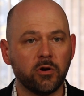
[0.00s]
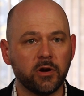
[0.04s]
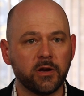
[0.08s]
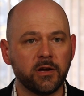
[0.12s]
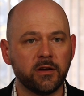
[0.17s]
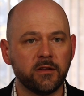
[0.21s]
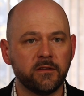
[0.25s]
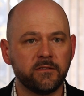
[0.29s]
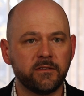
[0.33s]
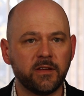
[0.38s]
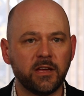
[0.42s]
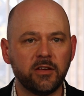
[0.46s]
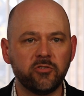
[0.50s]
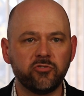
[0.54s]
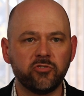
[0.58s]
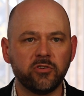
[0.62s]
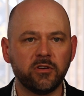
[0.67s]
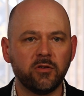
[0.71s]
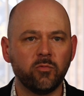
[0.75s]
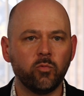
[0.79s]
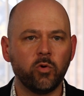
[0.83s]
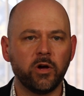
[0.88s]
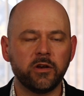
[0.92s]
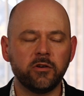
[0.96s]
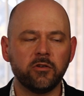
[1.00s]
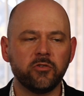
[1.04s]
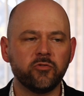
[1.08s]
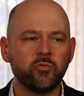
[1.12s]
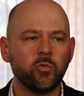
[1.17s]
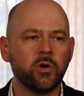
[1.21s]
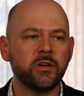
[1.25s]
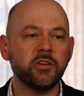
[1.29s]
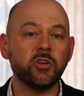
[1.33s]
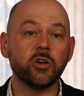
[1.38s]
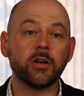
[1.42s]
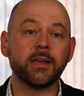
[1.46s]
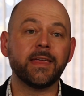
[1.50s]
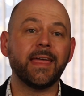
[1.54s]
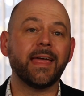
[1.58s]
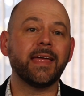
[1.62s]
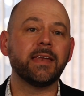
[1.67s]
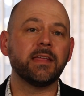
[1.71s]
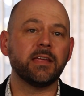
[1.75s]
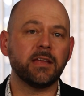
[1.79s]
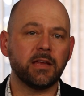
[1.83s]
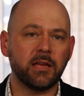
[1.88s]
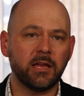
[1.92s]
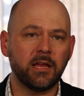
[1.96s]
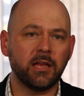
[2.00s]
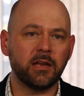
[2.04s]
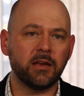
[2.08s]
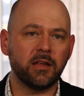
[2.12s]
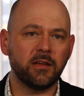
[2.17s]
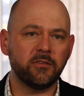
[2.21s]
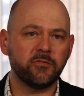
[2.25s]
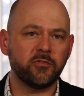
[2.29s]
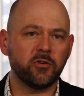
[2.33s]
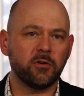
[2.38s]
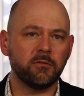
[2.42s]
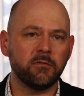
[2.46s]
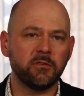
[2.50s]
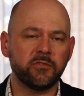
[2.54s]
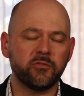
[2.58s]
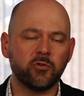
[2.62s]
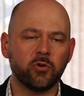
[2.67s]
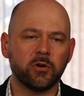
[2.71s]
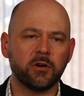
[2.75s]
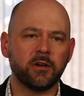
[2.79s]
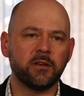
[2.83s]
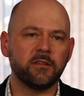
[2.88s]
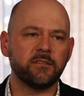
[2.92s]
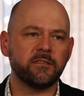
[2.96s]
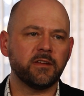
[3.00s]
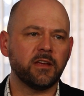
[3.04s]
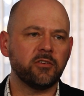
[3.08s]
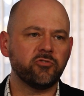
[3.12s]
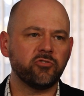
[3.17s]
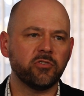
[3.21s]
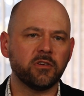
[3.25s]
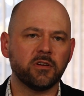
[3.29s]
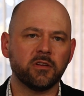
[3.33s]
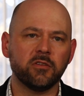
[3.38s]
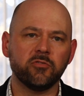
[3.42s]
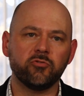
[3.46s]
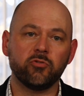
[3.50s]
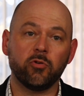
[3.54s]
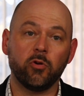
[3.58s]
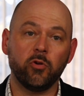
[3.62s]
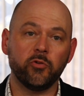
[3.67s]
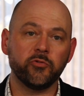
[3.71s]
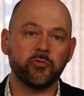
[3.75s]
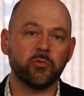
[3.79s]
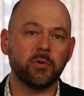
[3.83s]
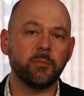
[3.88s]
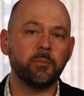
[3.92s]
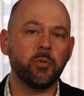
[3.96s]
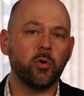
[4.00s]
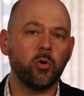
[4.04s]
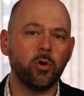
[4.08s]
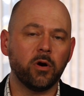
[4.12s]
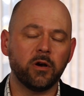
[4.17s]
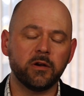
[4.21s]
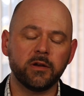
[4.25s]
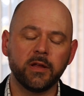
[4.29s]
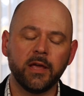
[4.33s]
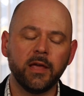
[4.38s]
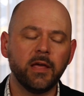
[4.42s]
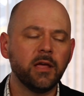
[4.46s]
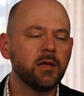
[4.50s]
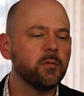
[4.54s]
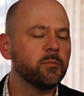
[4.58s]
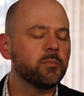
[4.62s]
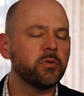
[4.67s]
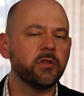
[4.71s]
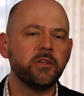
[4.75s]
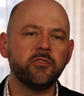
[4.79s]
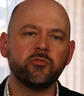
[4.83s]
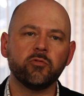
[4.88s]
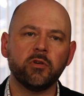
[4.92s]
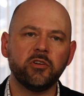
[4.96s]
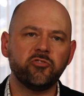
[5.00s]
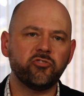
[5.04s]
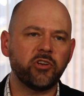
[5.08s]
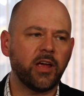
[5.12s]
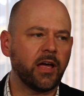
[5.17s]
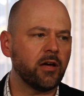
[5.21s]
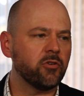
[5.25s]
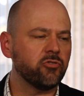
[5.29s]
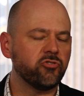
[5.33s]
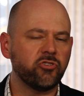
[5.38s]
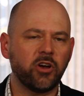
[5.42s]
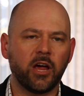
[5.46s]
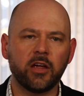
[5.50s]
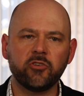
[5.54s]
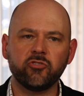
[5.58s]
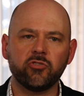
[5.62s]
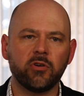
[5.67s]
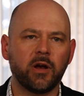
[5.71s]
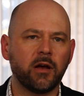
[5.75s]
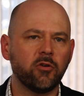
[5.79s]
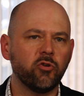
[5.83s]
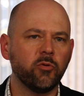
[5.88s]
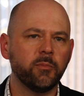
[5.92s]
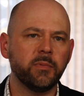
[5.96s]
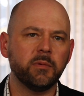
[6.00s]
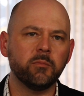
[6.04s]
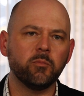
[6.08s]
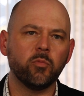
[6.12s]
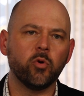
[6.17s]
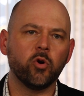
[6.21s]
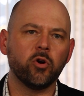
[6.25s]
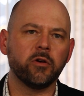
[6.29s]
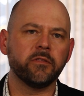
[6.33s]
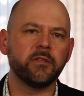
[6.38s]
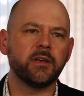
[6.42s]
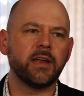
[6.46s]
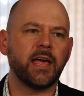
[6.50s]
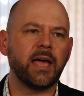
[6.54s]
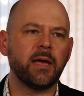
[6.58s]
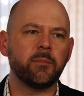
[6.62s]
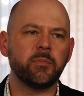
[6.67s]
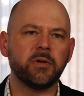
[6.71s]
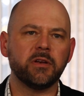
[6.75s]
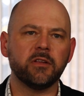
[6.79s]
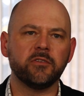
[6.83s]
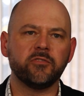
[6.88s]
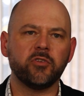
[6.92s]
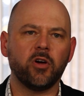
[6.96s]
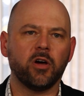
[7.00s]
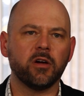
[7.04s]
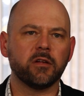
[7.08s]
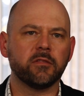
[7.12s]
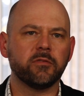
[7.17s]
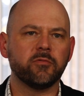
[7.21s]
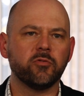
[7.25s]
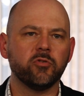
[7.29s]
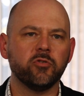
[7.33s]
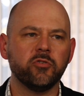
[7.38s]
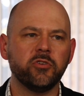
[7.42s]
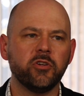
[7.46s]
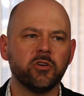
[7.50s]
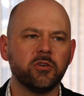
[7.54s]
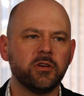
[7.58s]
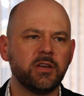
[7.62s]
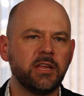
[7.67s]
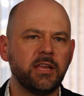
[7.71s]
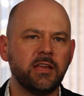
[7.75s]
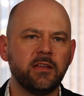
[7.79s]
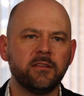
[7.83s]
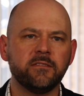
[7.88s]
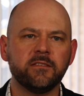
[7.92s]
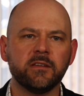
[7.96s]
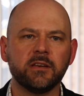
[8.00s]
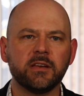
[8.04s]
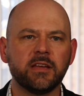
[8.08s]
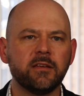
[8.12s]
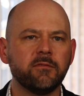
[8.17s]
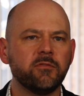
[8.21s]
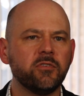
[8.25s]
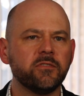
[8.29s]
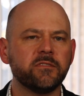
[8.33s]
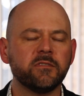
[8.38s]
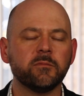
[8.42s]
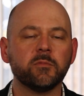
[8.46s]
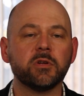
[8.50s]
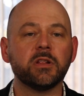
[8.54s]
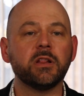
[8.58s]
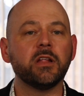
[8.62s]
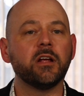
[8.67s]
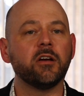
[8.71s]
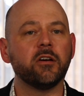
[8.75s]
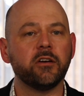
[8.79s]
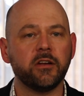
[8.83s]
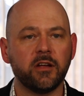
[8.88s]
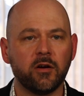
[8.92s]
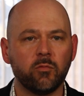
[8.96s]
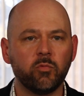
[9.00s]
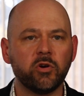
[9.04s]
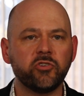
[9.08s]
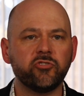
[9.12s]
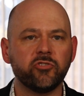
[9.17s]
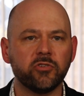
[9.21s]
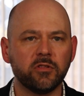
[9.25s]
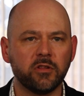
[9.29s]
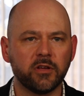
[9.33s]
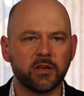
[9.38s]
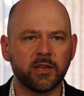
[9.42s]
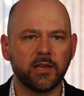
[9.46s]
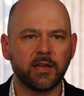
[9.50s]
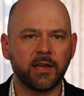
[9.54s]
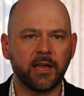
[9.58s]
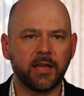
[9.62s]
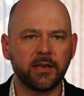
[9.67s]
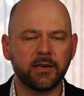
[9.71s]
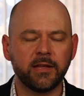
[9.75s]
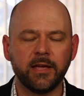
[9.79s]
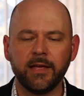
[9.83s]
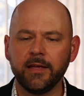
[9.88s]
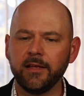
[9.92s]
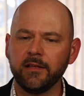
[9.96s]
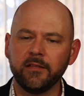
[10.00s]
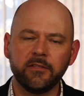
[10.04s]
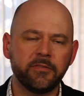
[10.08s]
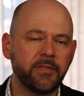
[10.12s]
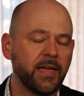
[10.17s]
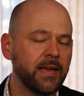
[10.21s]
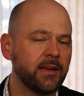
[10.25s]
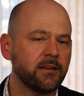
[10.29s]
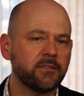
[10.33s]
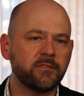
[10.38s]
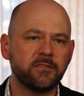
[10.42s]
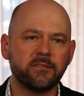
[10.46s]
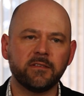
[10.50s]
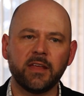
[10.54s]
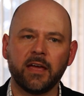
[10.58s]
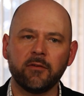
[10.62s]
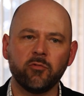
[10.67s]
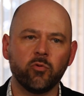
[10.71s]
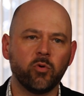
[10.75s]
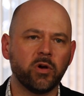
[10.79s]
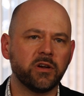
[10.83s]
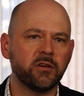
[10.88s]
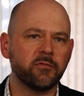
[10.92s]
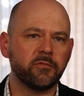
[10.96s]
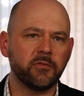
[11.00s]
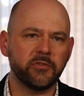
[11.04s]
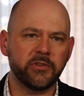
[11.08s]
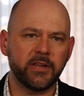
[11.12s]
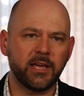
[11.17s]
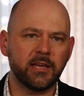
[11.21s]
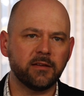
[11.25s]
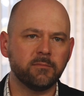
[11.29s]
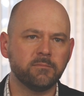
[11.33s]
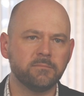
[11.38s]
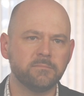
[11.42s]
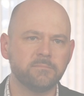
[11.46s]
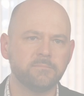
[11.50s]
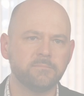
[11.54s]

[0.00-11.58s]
organization and wonders what you're getting in a service organization controls report, please reach out. Josh or I will be more than happy to talk through your needs and give you some clarity on what you're looking at. Thanks. Have a wonderful day.